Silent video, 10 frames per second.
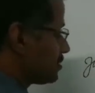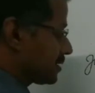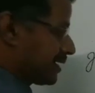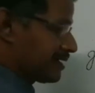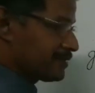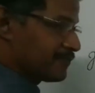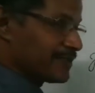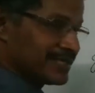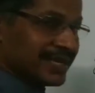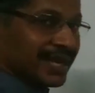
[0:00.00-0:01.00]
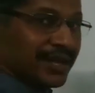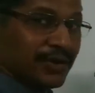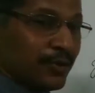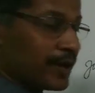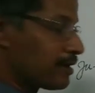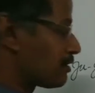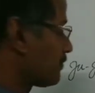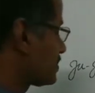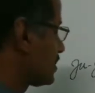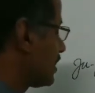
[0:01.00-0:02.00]
Okay, physically, who are not
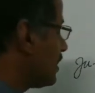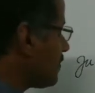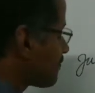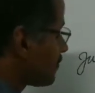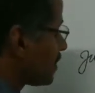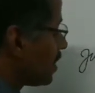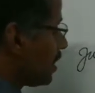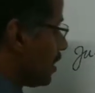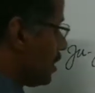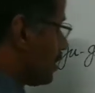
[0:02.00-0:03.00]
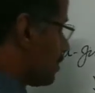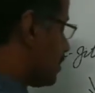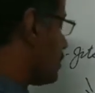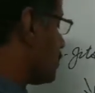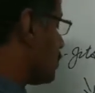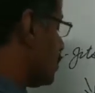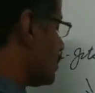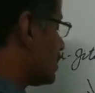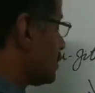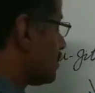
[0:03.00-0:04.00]
physically
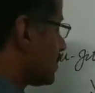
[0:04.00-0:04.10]
good.